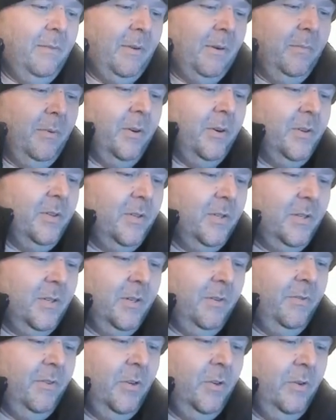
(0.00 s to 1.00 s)
books,
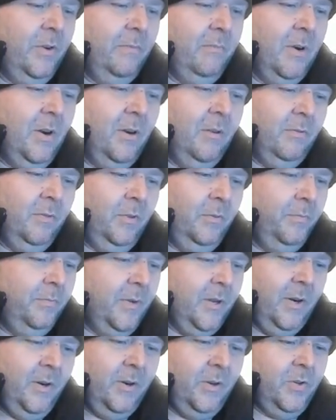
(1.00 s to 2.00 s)
if you're doing Marvel
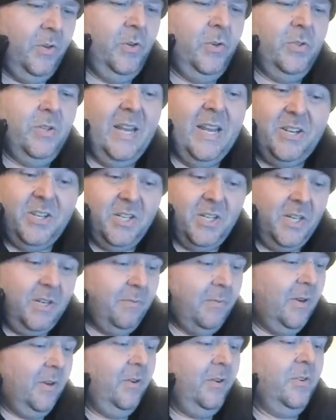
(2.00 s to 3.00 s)
characters,
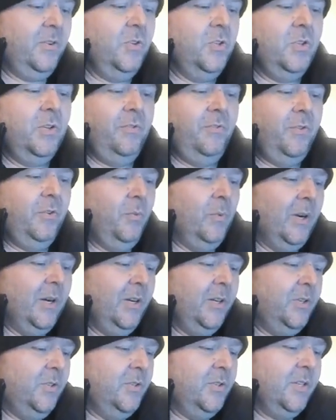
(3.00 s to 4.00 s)
esque characters, if you
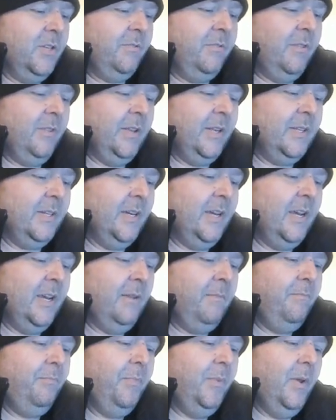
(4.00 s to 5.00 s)
want to do stuff at that
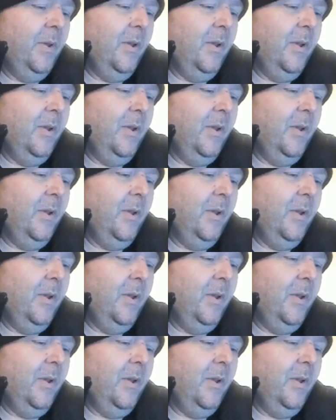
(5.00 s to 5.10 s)
time.